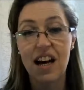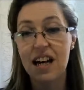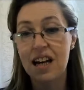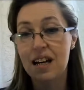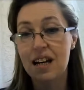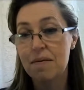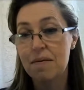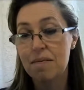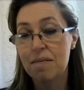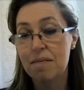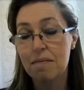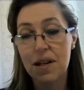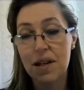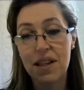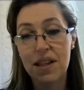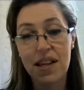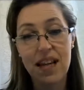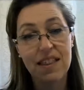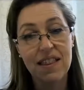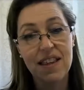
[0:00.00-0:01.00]

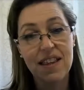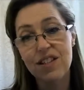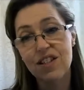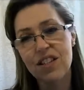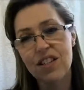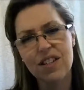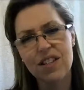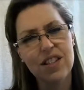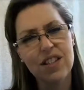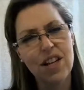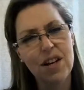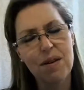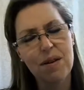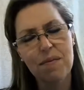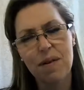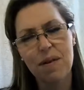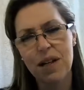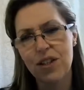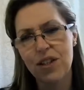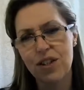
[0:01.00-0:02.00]
But there's just
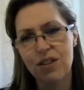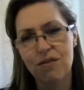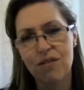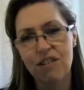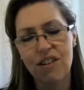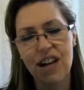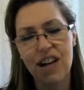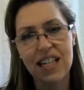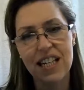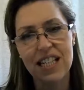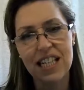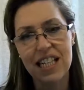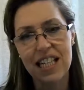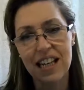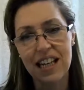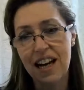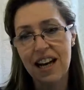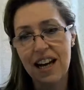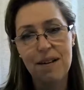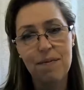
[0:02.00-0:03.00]
so much
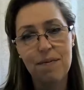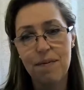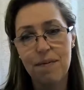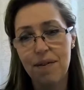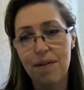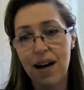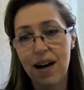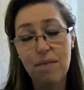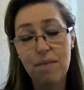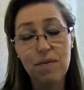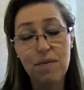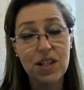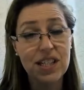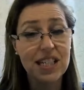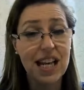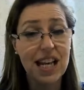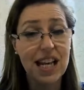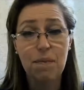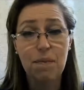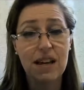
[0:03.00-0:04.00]
variety. I'm just
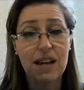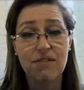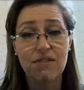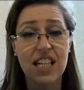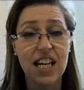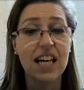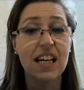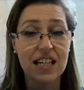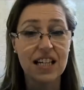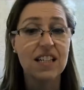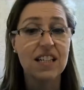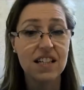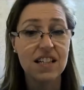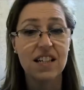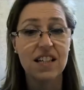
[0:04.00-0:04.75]
happy every day.